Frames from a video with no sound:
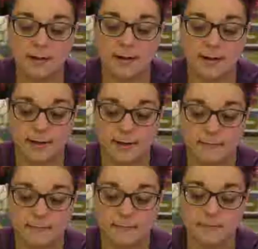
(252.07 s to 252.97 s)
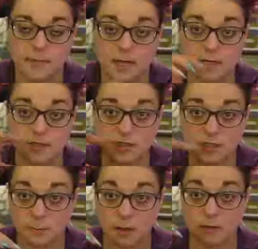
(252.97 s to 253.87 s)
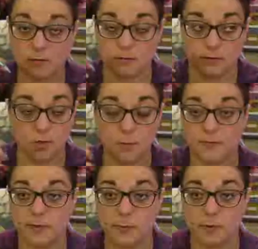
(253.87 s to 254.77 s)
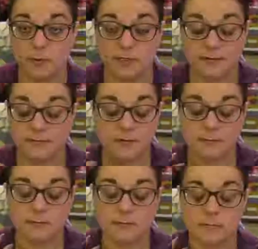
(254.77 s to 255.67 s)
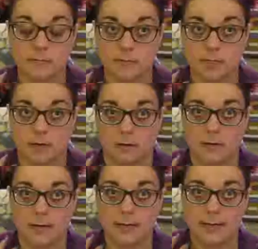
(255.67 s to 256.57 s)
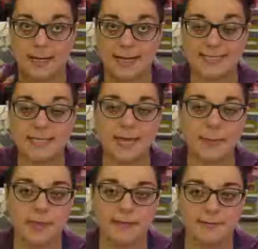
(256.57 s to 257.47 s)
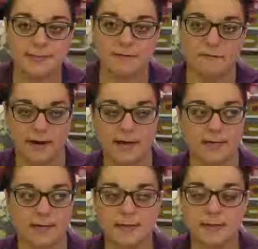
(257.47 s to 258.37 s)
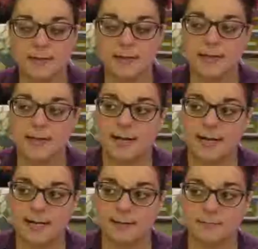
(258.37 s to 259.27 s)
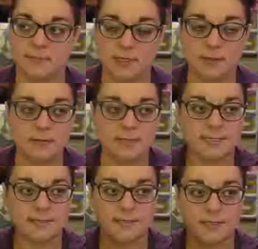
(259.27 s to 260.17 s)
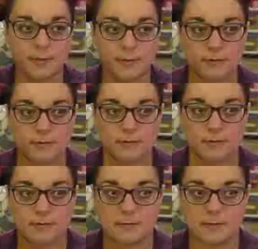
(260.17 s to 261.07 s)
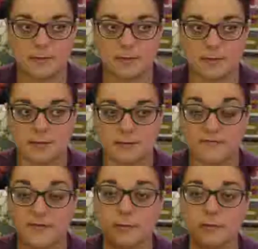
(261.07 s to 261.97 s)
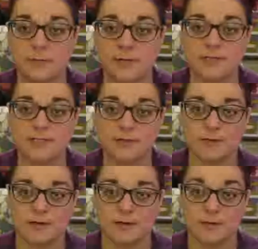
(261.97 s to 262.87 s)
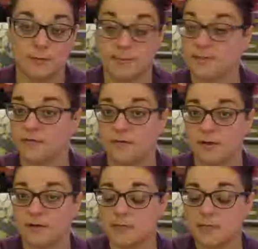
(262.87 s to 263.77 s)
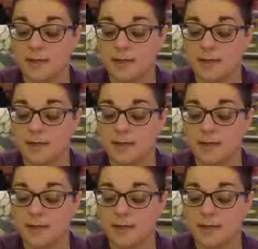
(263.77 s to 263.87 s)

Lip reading: a small group of people, which I feel, you know, I still can't believe I was invited, to listen to the Federal Minister on Women's Affairs.